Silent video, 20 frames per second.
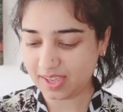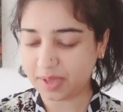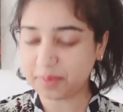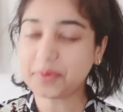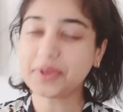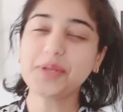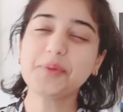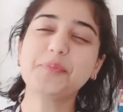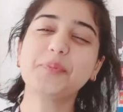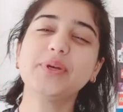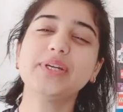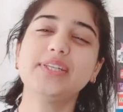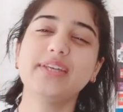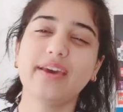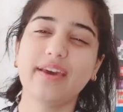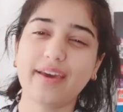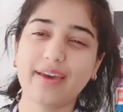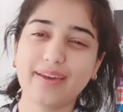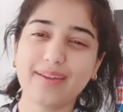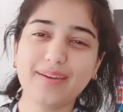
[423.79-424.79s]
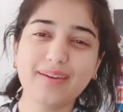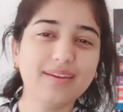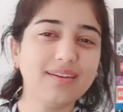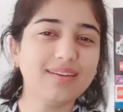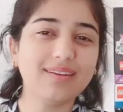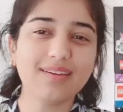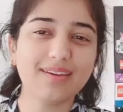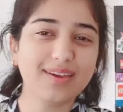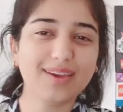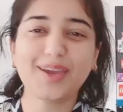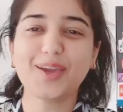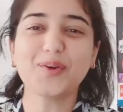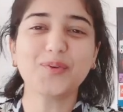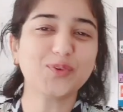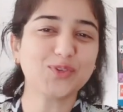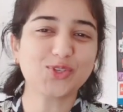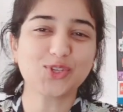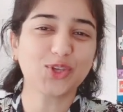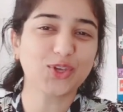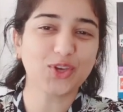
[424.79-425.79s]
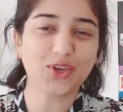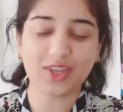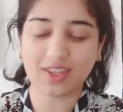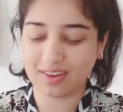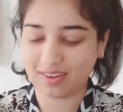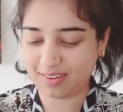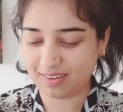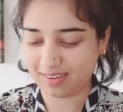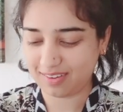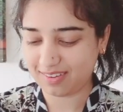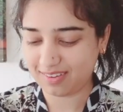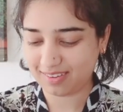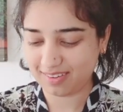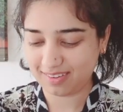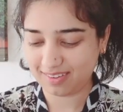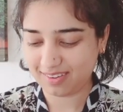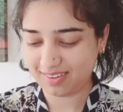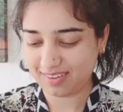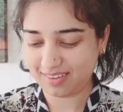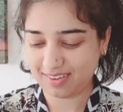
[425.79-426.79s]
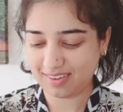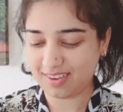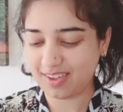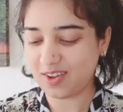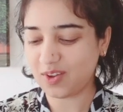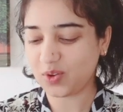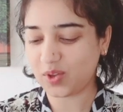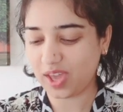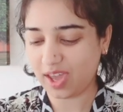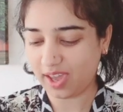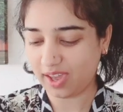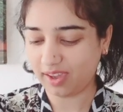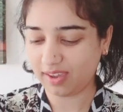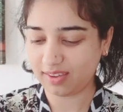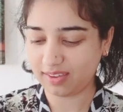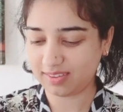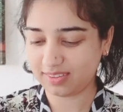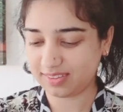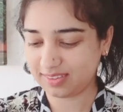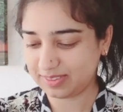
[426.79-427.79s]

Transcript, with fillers: I'm gonna pretend it was good. Okay.